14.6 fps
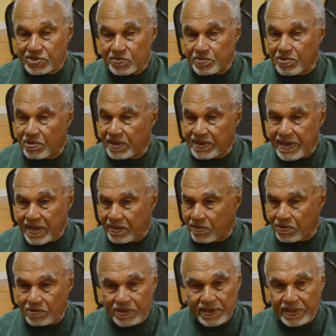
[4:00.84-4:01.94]
support not
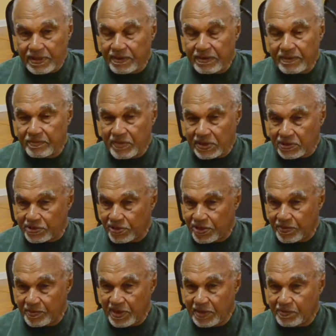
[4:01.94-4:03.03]
only
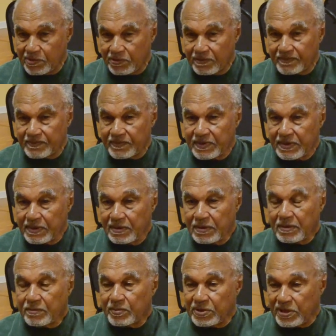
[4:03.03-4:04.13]
military people,
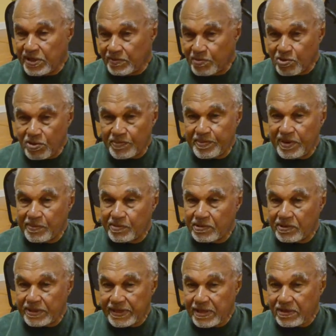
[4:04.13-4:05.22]
but there are poor
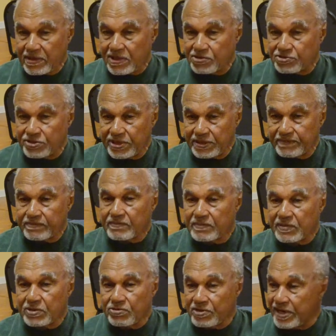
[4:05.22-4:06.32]
people in our country
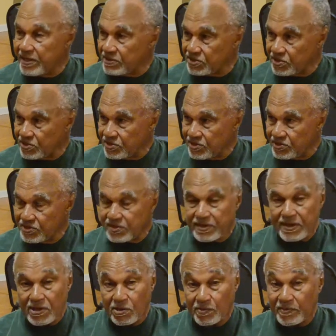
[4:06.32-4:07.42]
who need assistance and
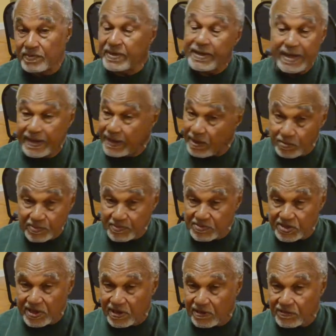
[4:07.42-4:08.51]
help, can't help
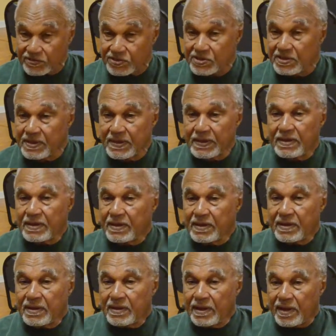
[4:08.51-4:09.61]
themselves.
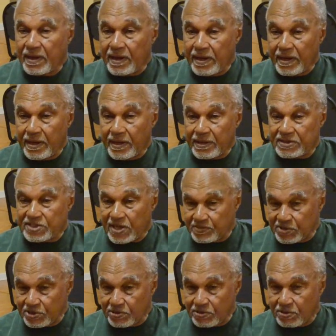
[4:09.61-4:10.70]
And it's up
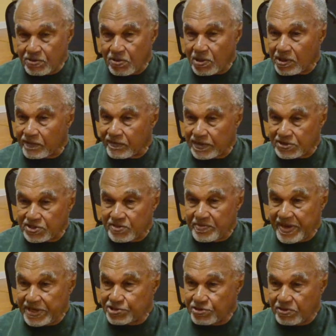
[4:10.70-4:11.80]
to all of us to
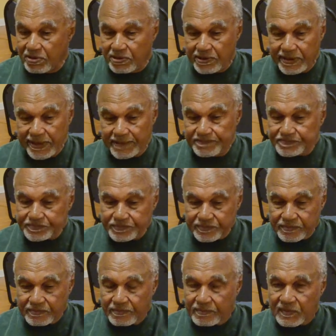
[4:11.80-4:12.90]
make sure that
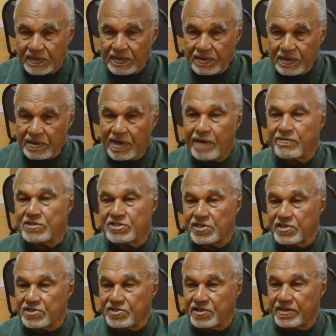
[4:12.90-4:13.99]
every
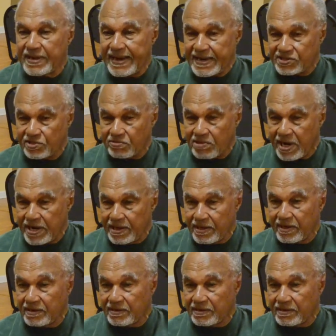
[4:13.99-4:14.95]
citizen has the right